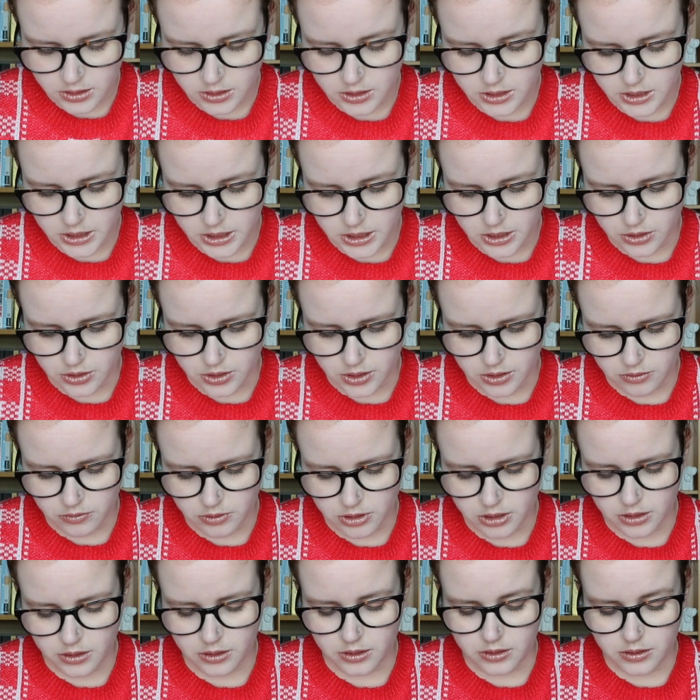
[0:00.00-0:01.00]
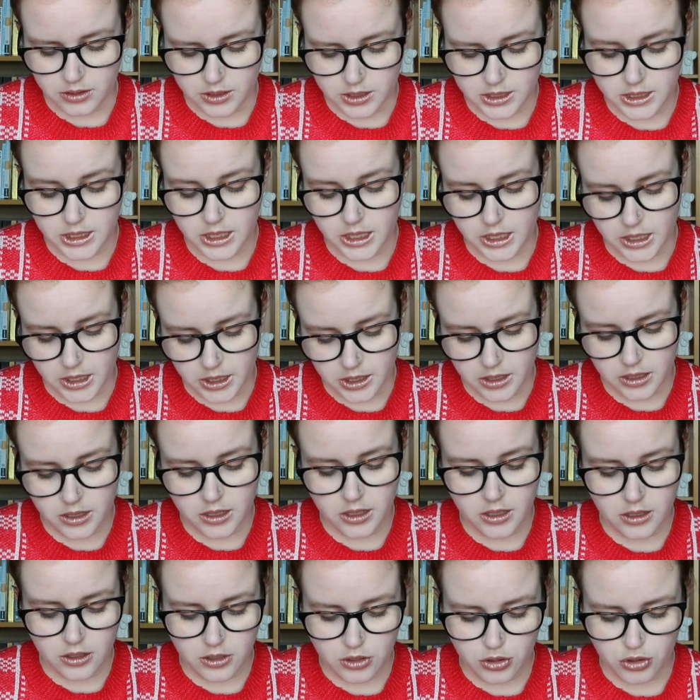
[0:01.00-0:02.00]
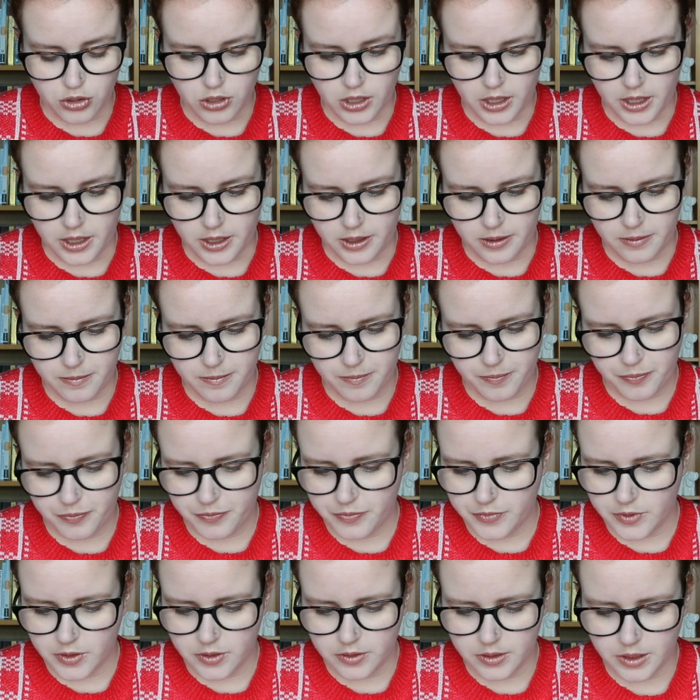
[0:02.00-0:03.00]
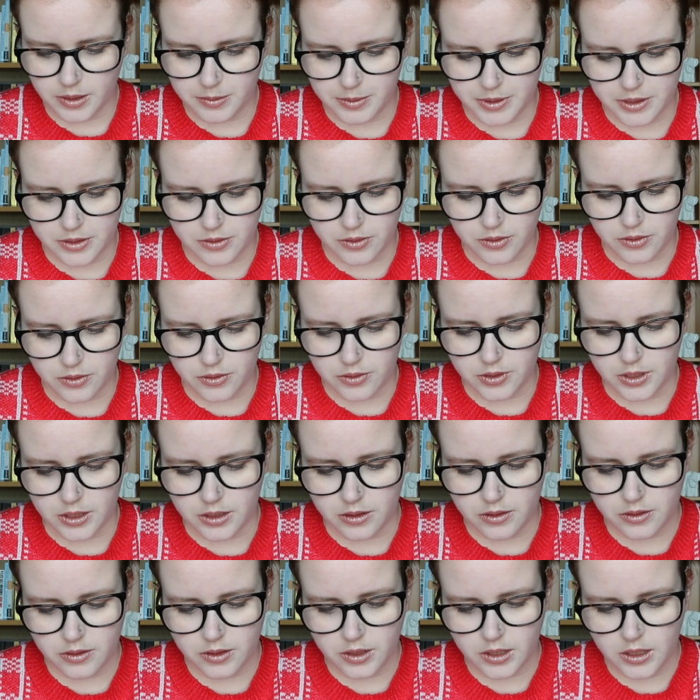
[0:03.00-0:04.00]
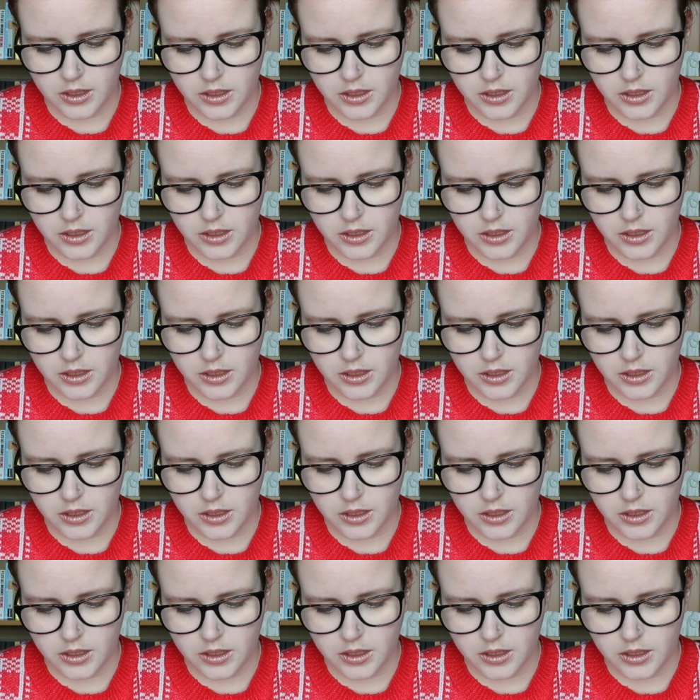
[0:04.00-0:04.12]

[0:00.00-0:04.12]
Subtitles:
TJ rather than TJ, because that makes total sense.